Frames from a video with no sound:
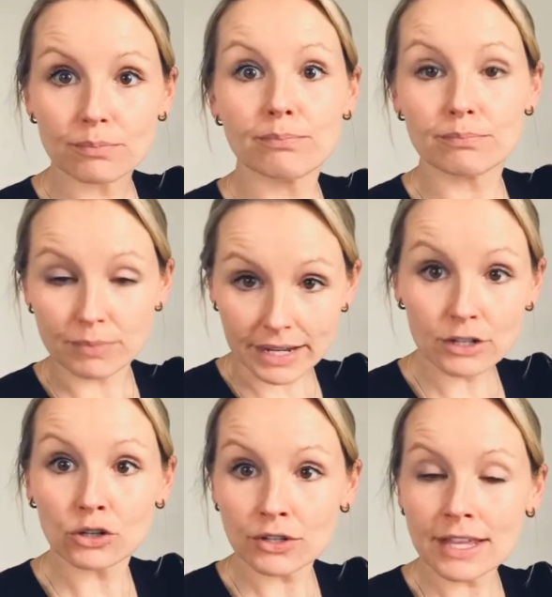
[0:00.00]

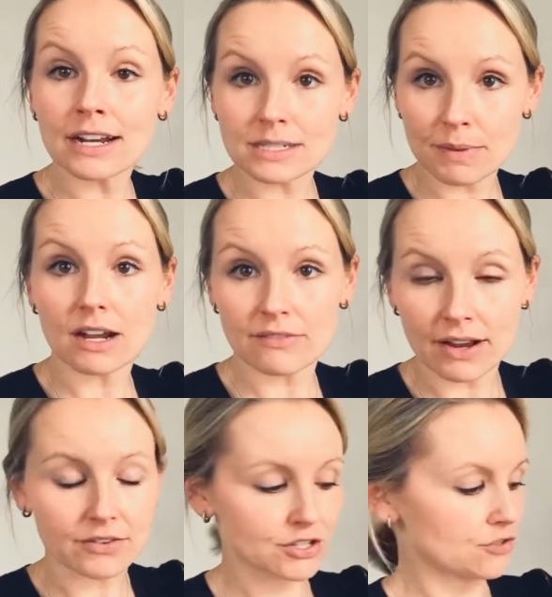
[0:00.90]
include that as part of
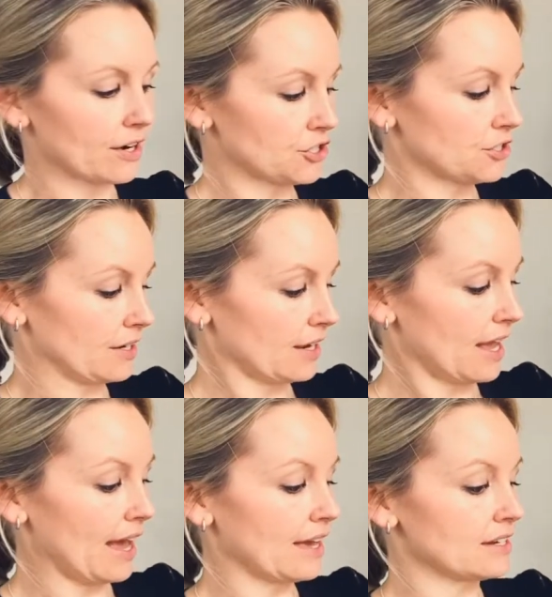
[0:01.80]
our instruction
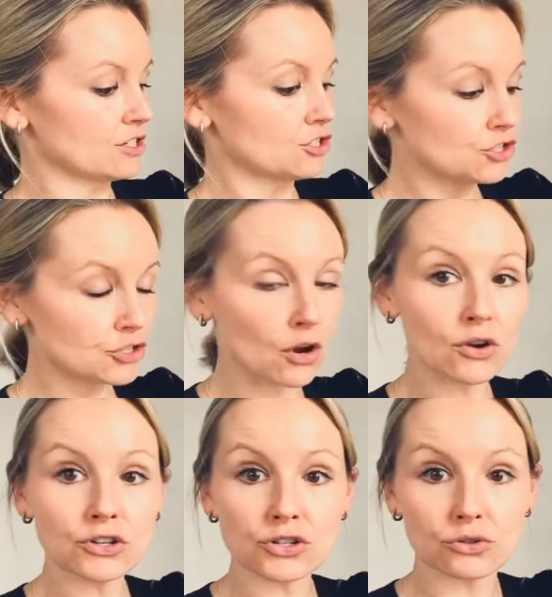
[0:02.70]
and show
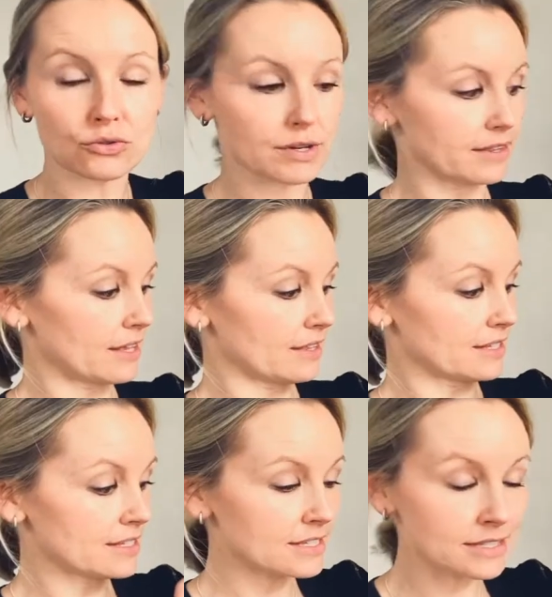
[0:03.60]
children that this
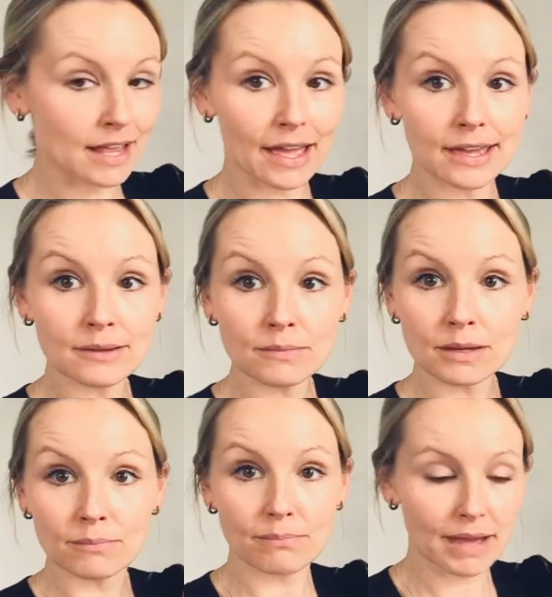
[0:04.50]
same
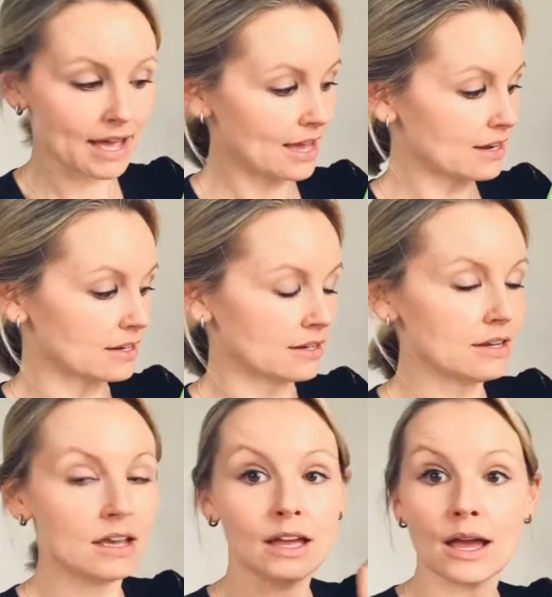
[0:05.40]
pattern
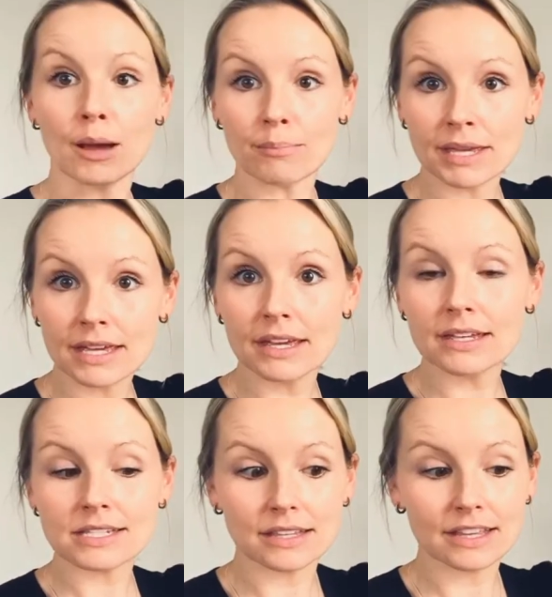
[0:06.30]

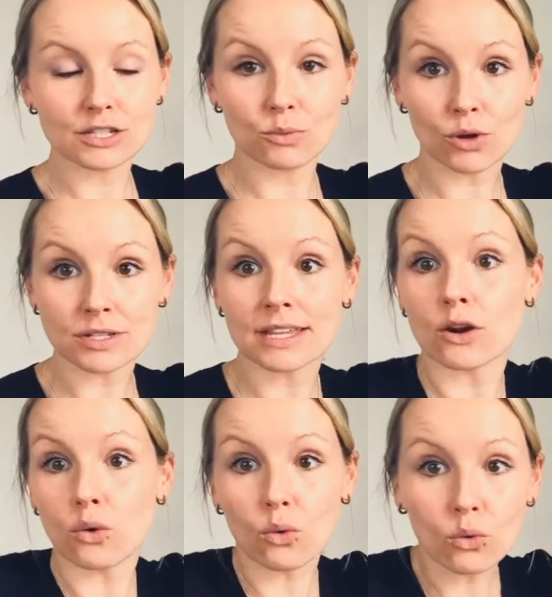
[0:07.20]
appears in these words that
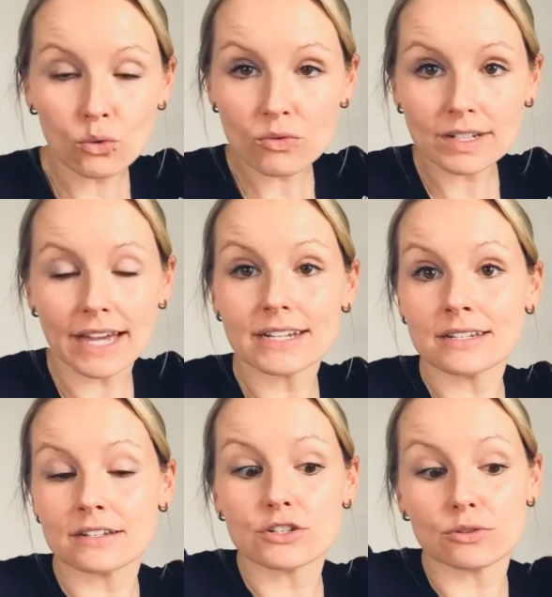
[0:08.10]
are all
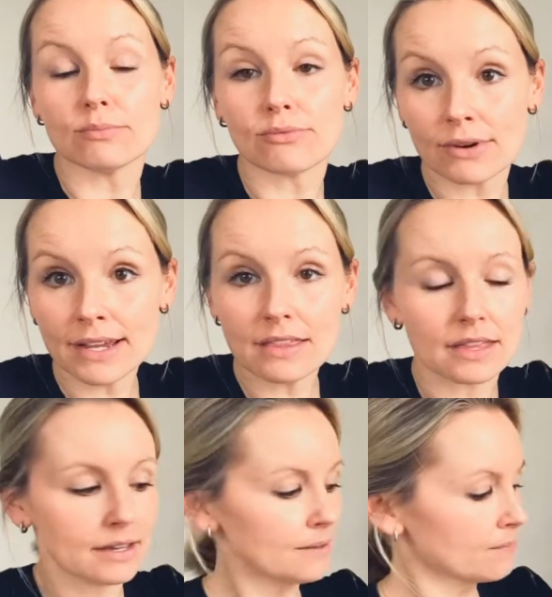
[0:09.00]
related to
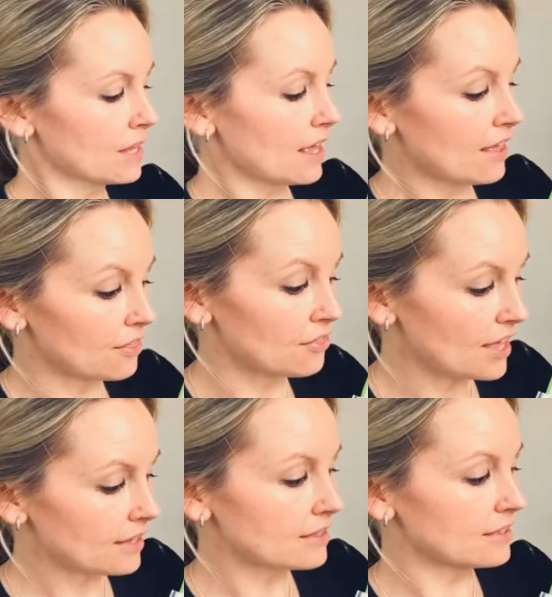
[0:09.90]
breathing,
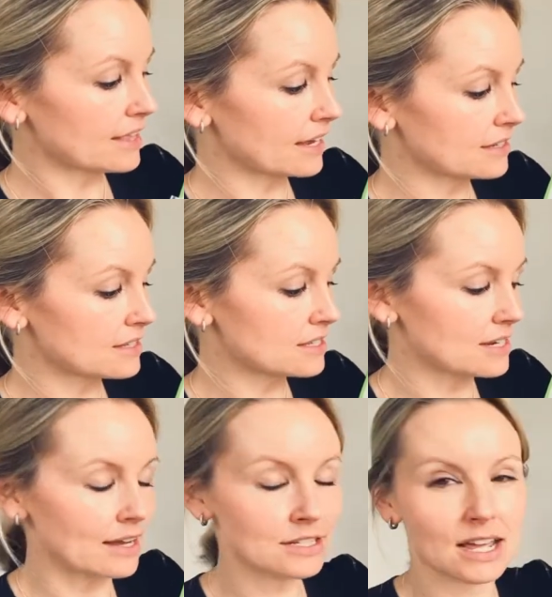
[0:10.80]
then they can
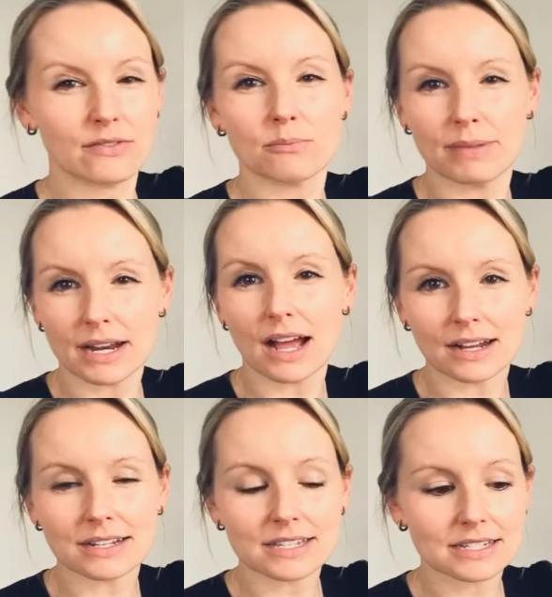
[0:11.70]
start to have a better
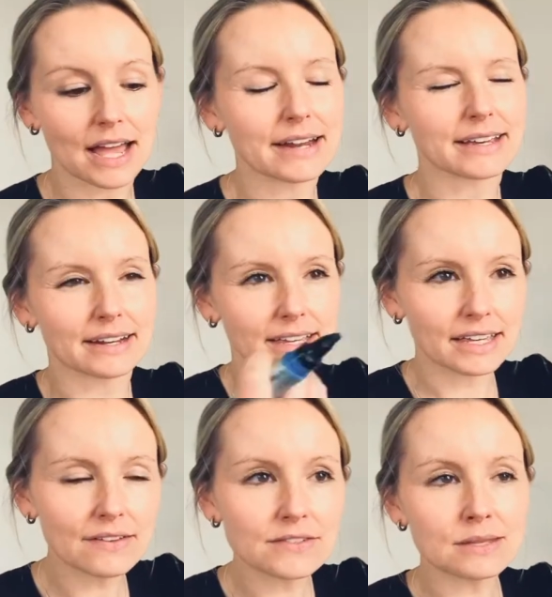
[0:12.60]
understanding and it
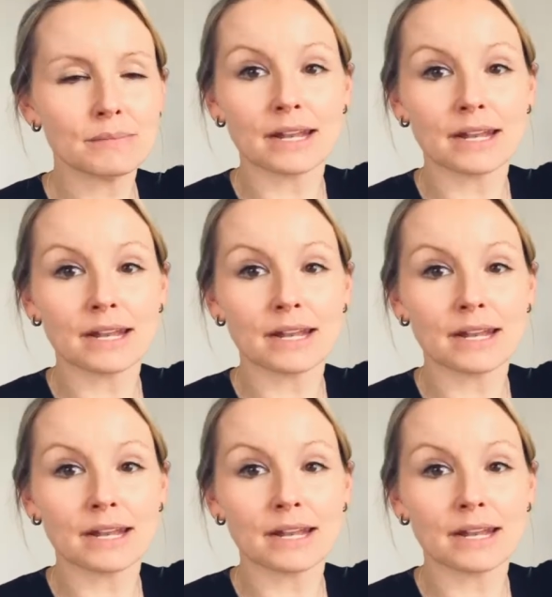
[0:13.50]
gives them an